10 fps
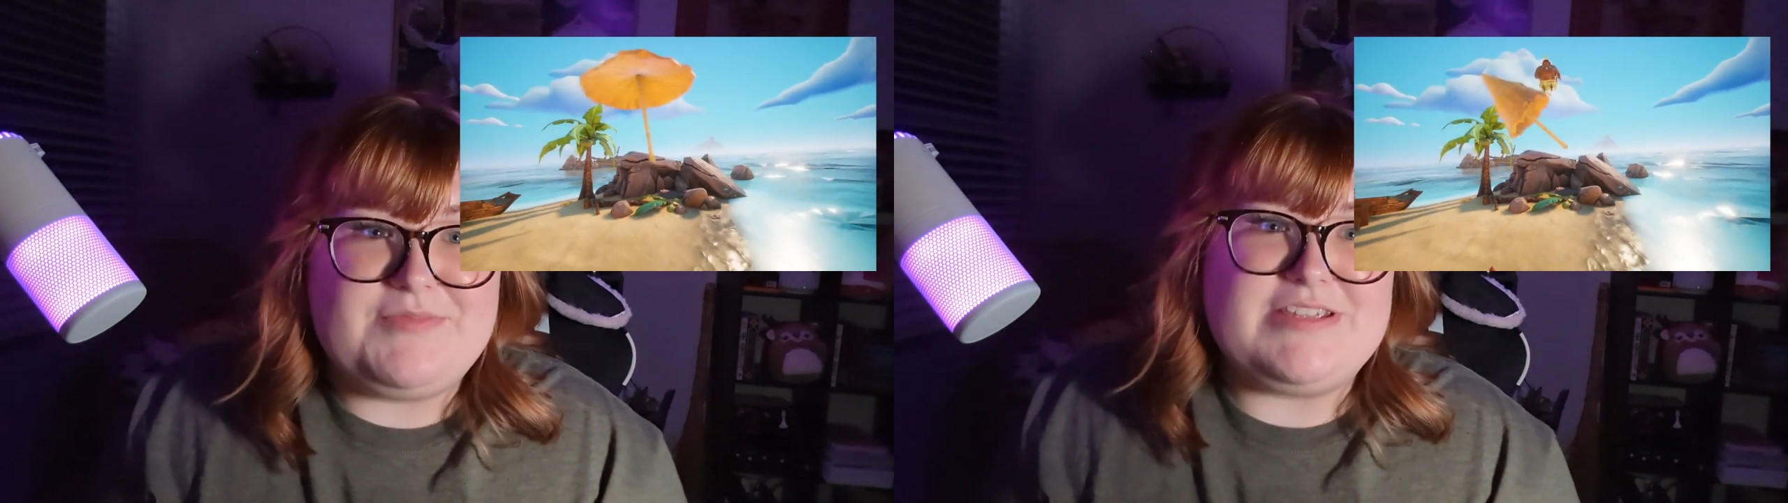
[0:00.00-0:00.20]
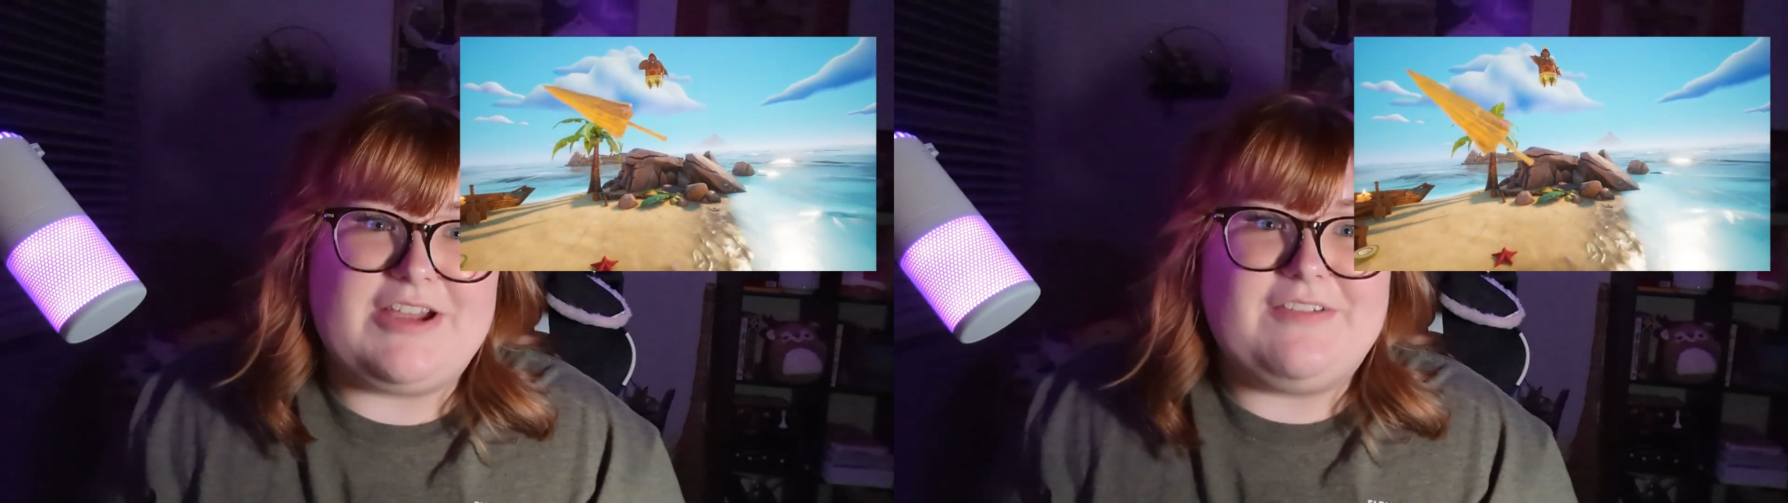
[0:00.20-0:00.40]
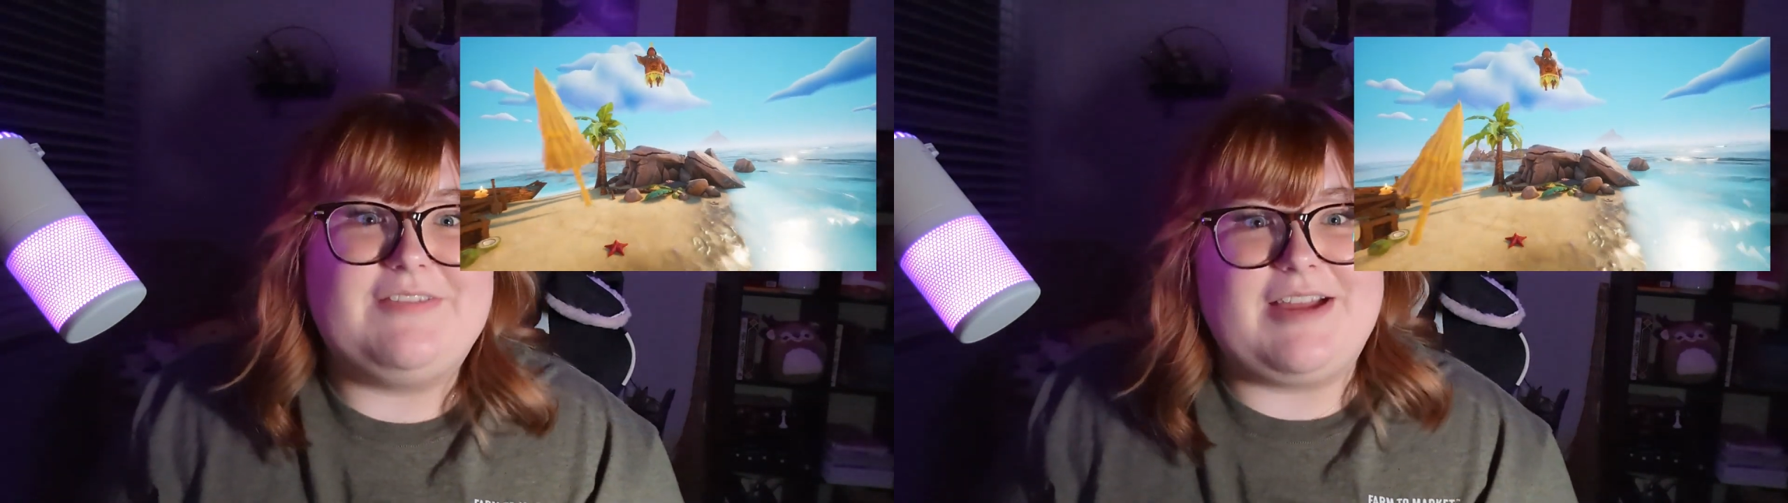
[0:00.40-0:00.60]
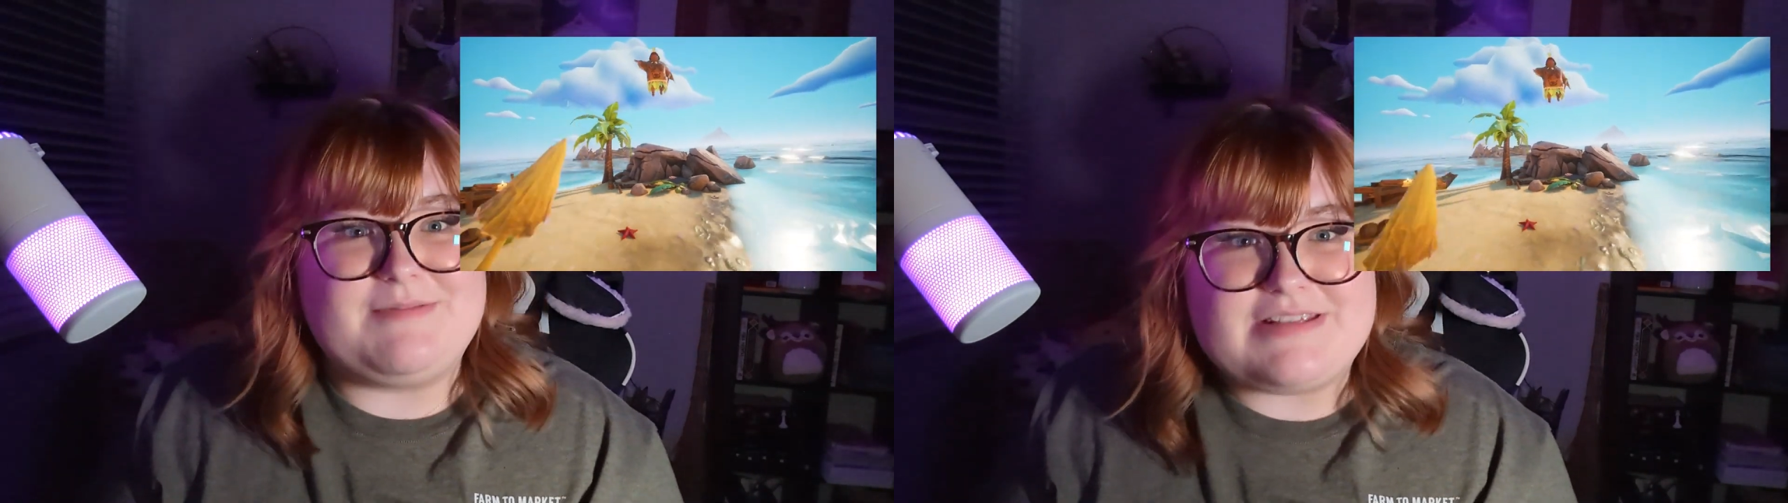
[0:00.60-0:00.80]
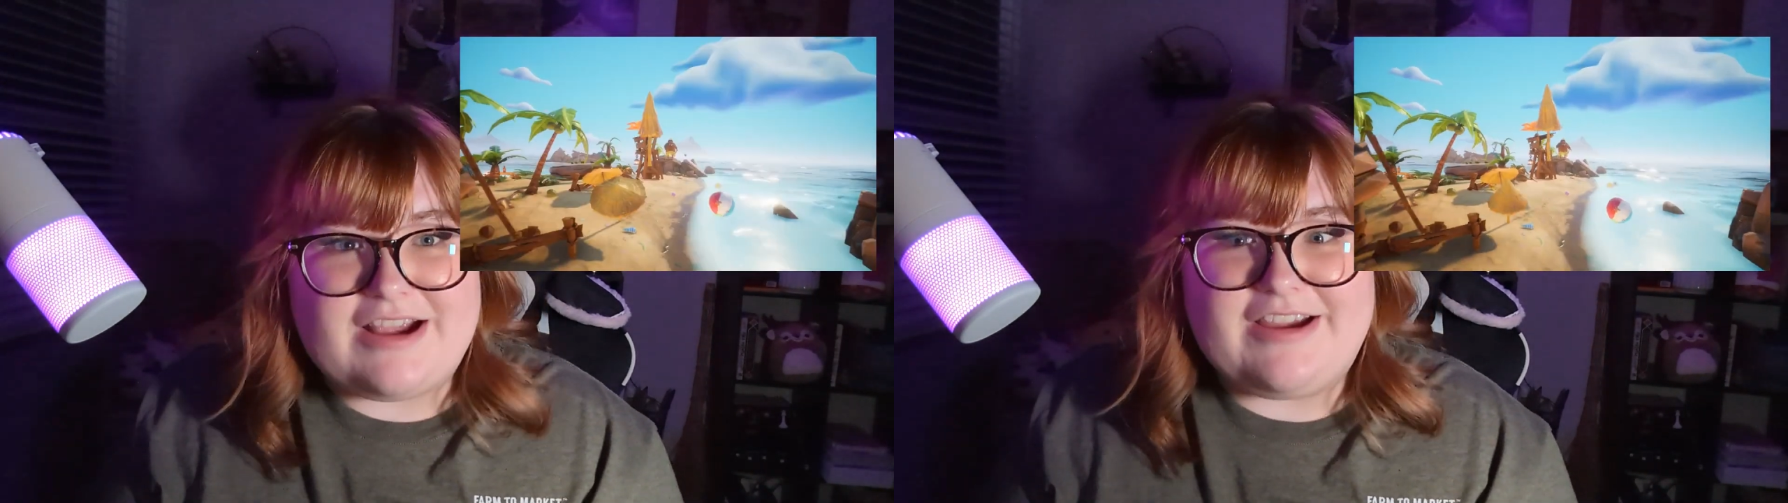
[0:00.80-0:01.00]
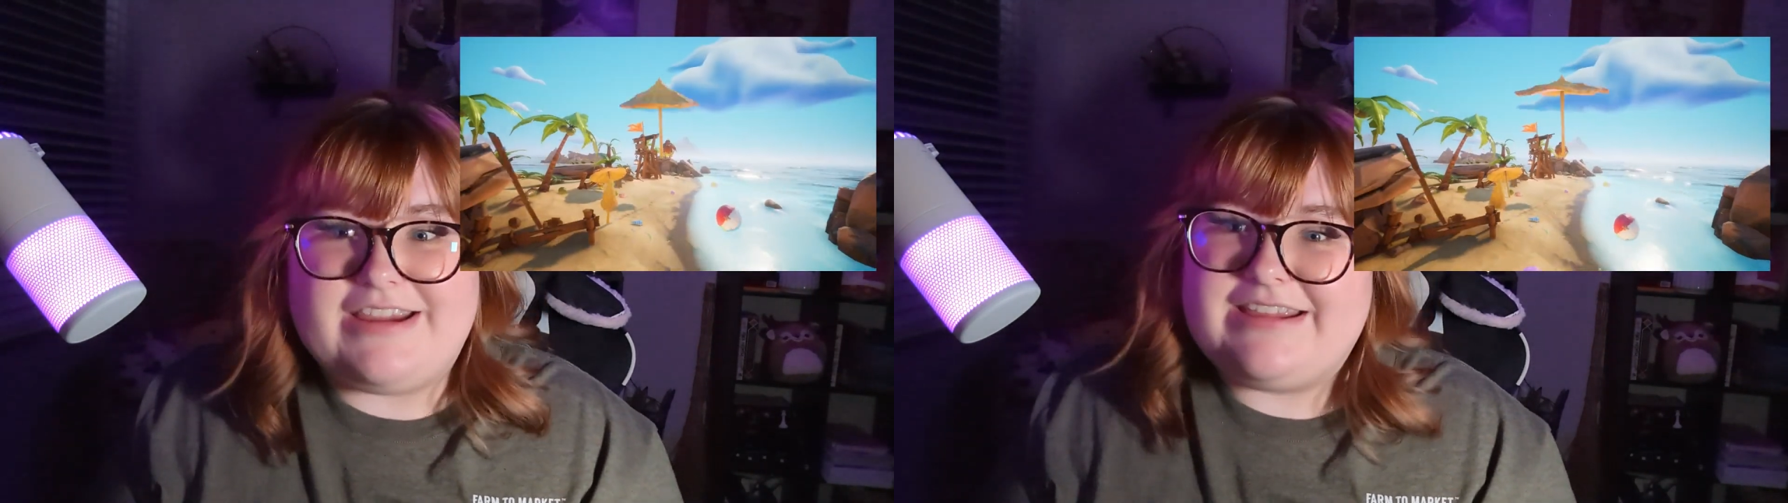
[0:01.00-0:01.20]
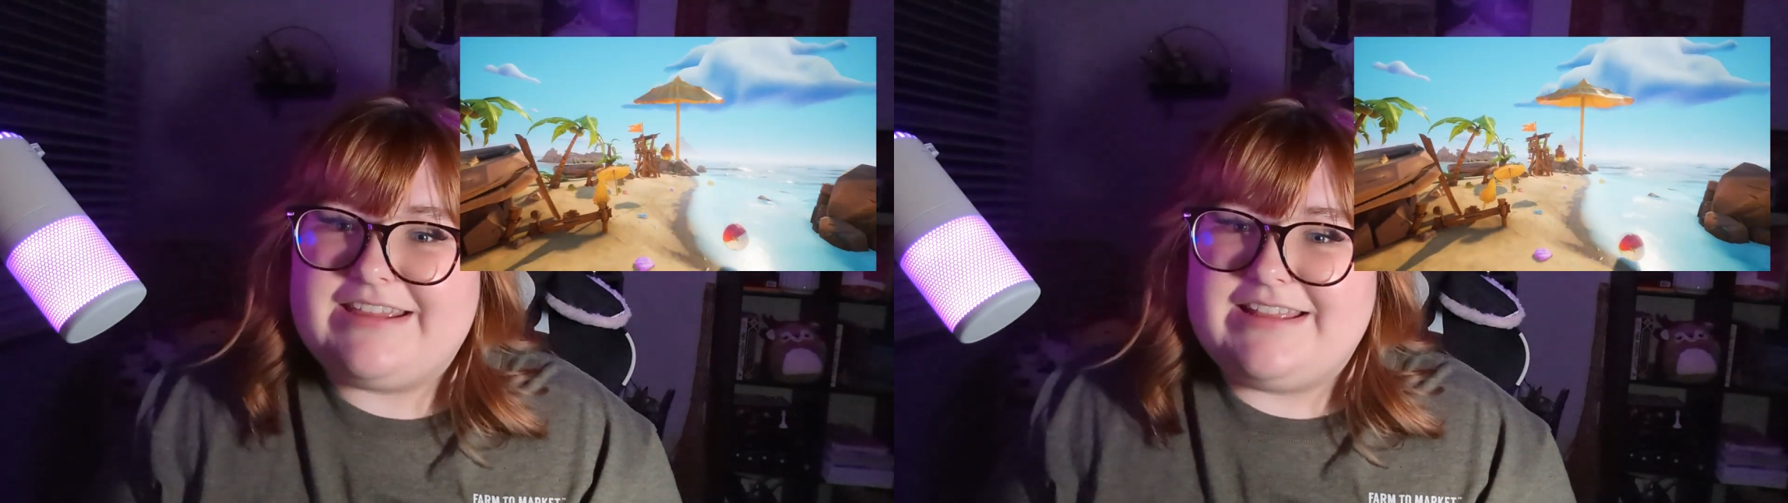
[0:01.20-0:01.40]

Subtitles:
so I'm sorry.